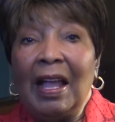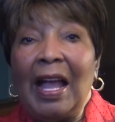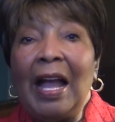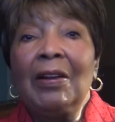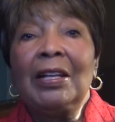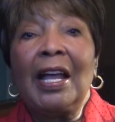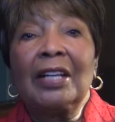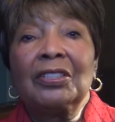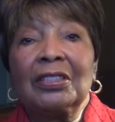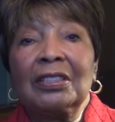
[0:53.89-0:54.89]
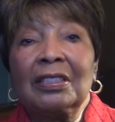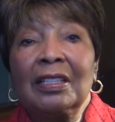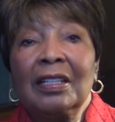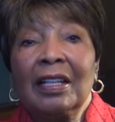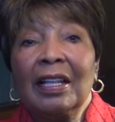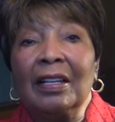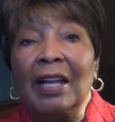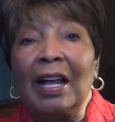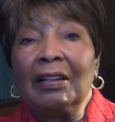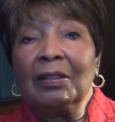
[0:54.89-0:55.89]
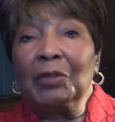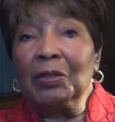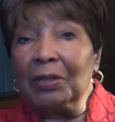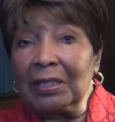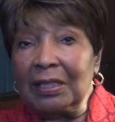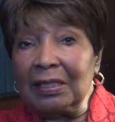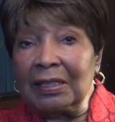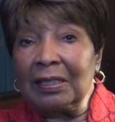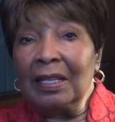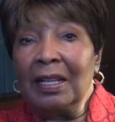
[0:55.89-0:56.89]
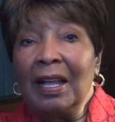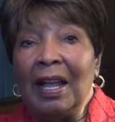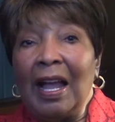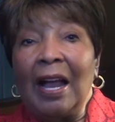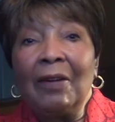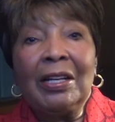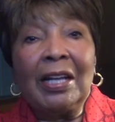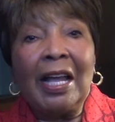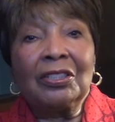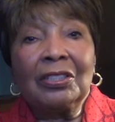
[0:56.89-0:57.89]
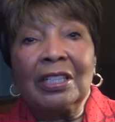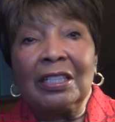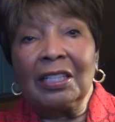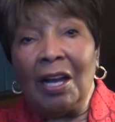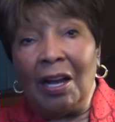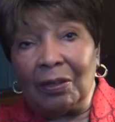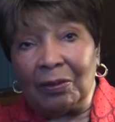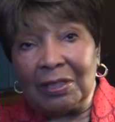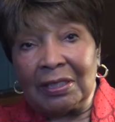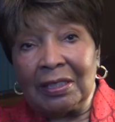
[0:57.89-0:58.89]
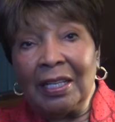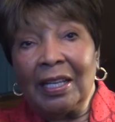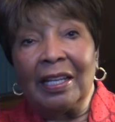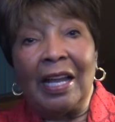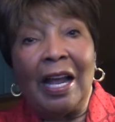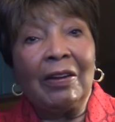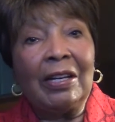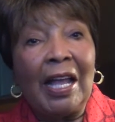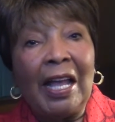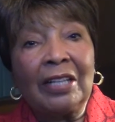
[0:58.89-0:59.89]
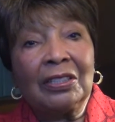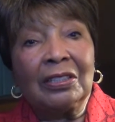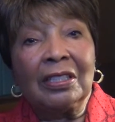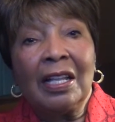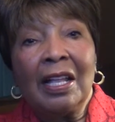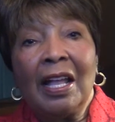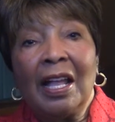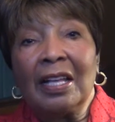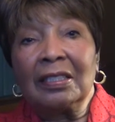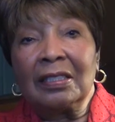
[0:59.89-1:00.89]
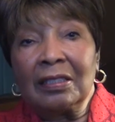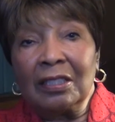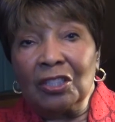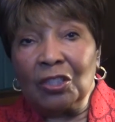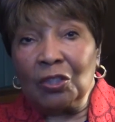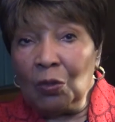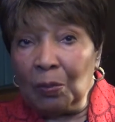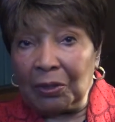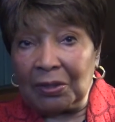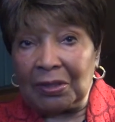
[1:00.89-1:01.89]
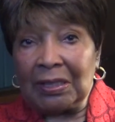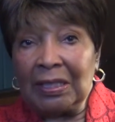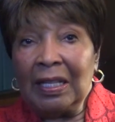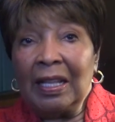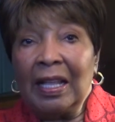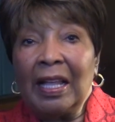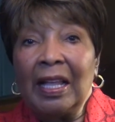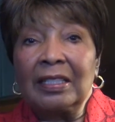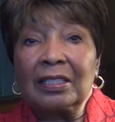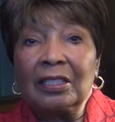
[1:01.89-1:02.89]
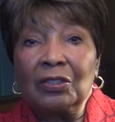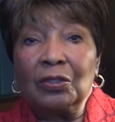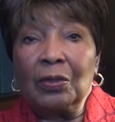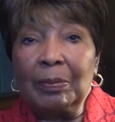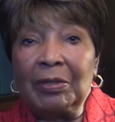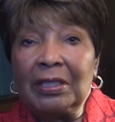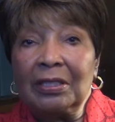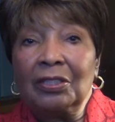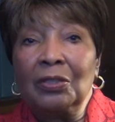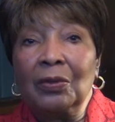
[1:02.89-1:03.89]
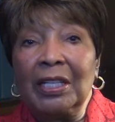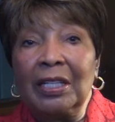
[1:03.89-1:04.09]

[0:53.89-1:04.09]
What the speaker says: Our inaction in our communities, our inaction in Congress, and our inaction as consumers has contributed to a